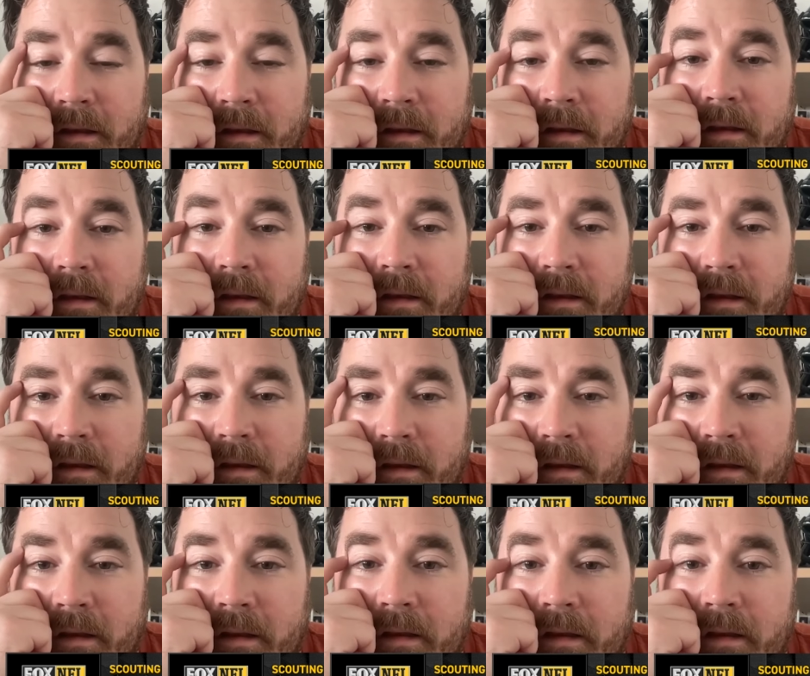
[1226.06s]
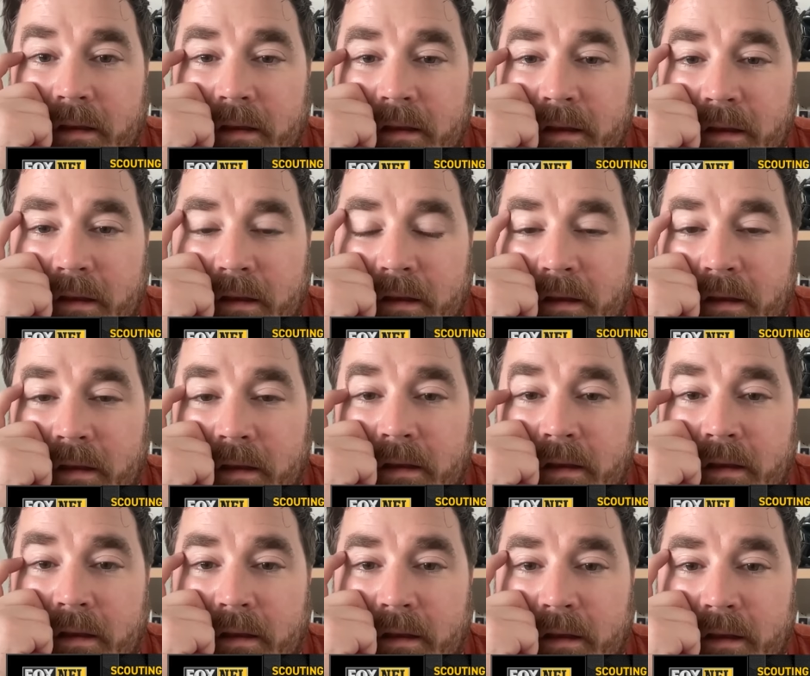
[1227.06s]

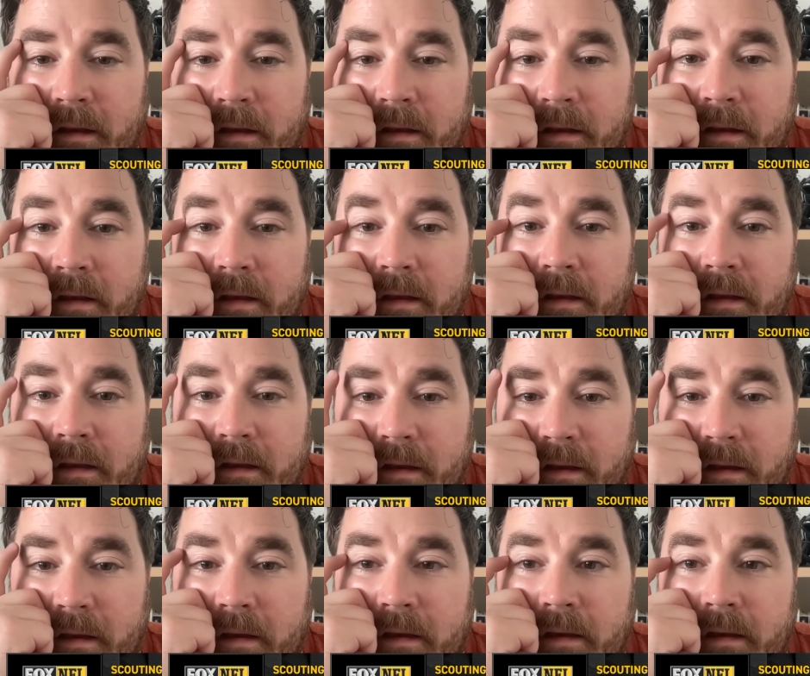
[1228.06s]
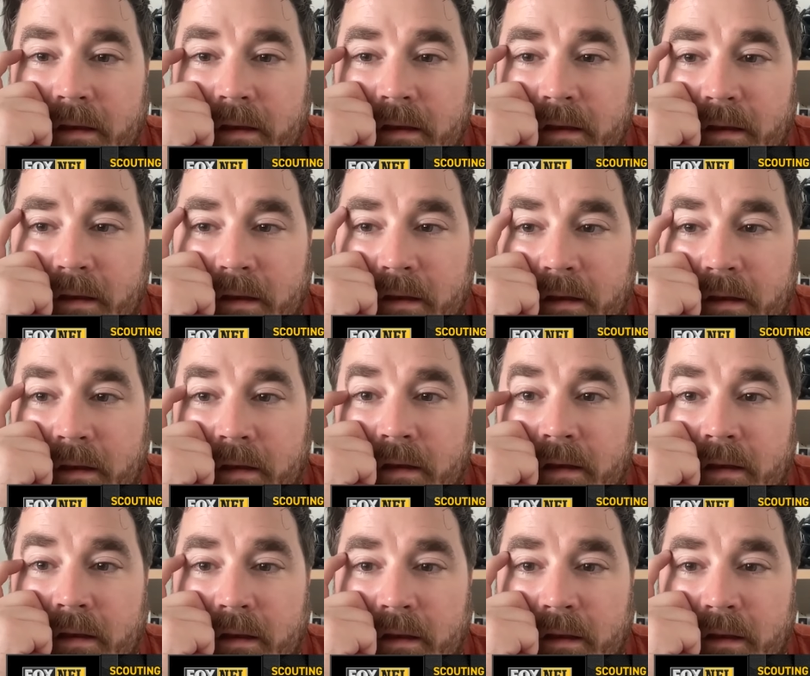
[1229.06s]

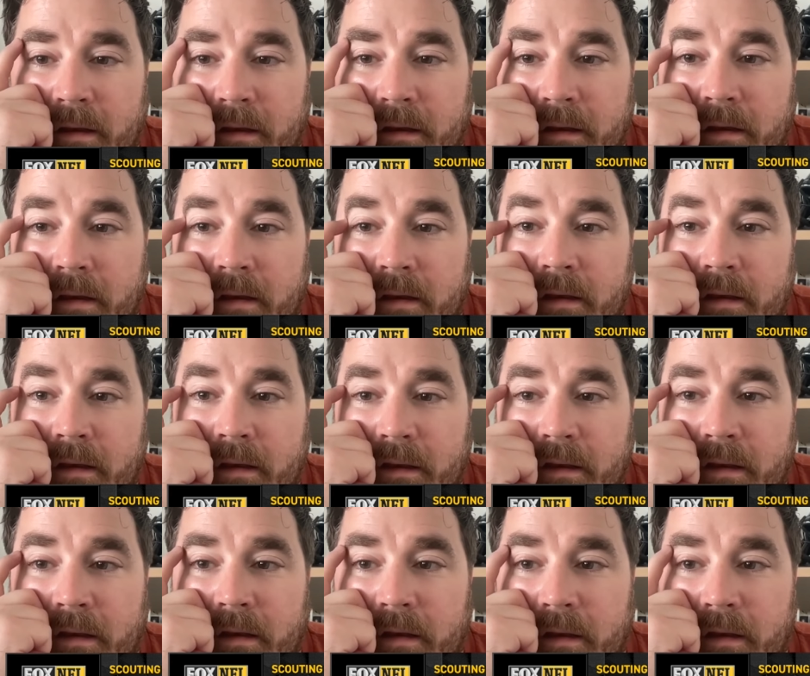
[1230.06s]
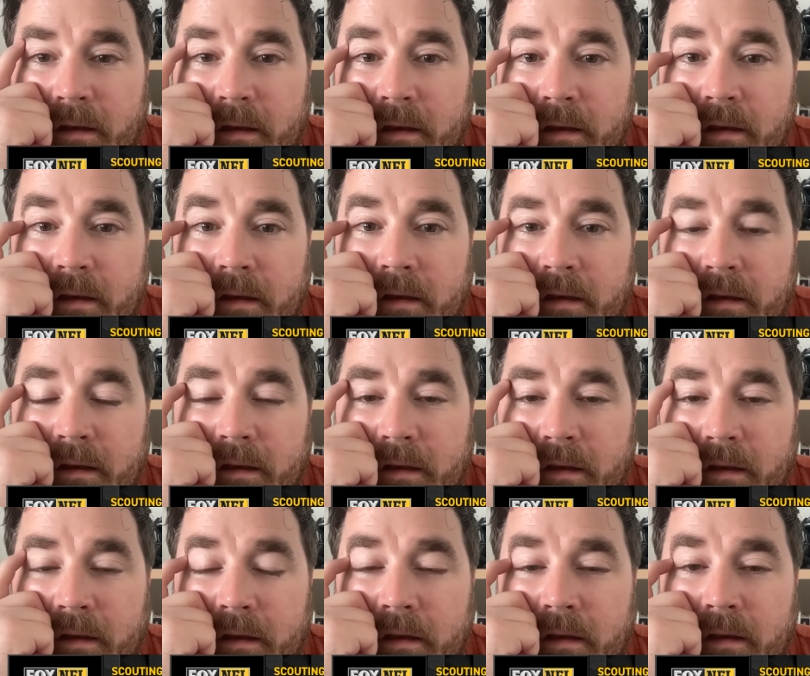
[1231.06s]

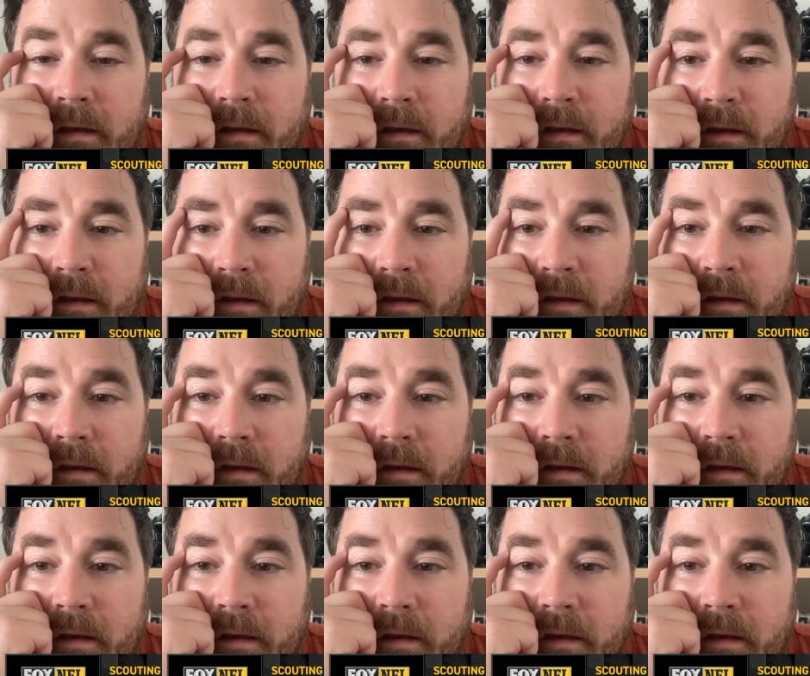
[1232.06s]
No words are spoken by the person on screen.